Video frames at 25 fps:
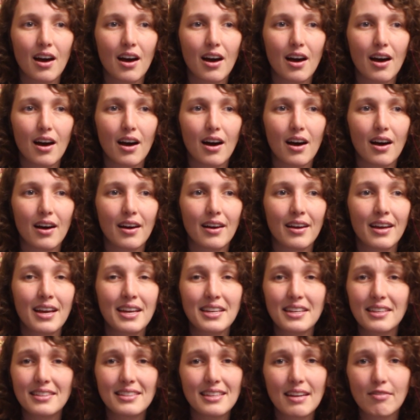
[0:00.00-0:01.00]

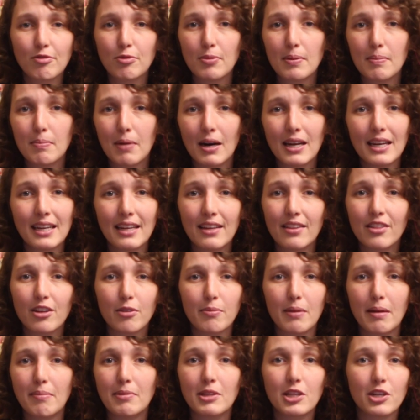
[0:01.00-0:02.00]
it doesn't have to be money either.
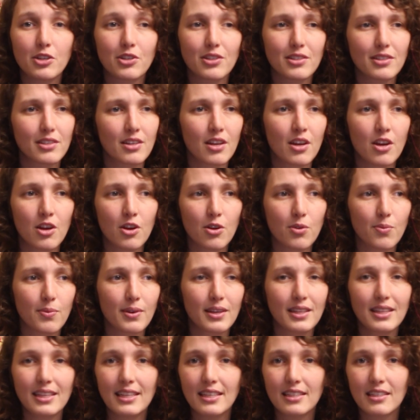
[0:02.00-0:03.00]
Maybe they're just
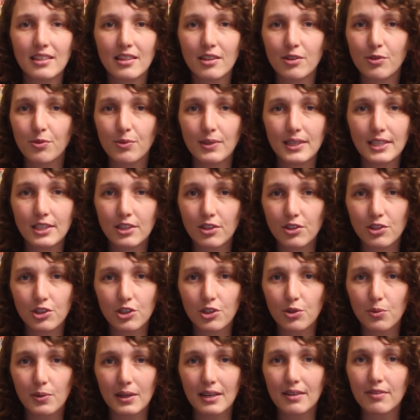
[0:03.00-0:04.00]
really into their research
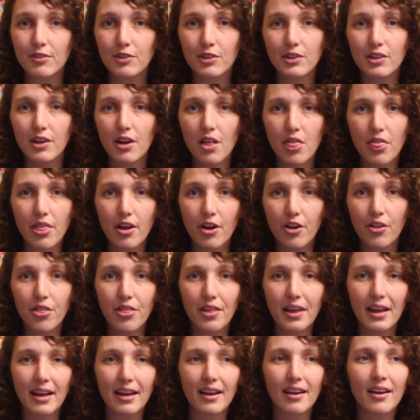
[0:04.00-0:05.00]
or whatever, their
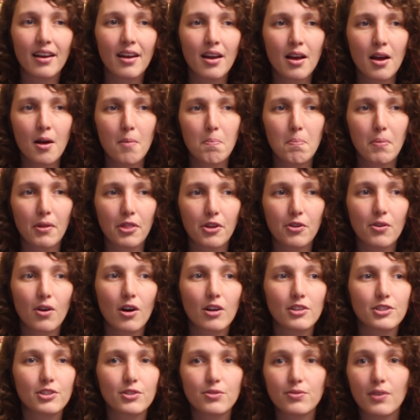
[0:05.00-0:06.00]
thing. But they're
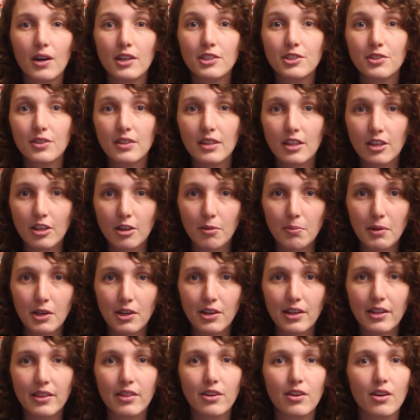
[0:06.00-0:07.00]
also fostering their
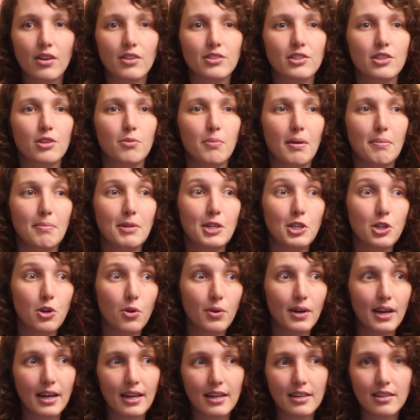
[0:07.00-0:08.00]
community. They're also maybe
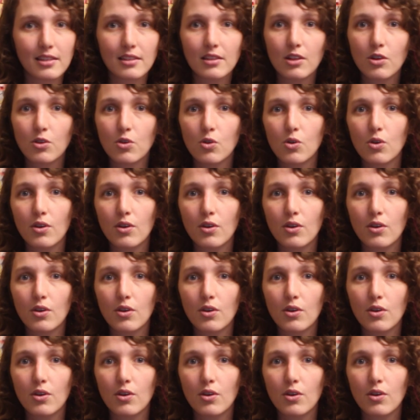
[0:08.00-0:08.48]
donating to local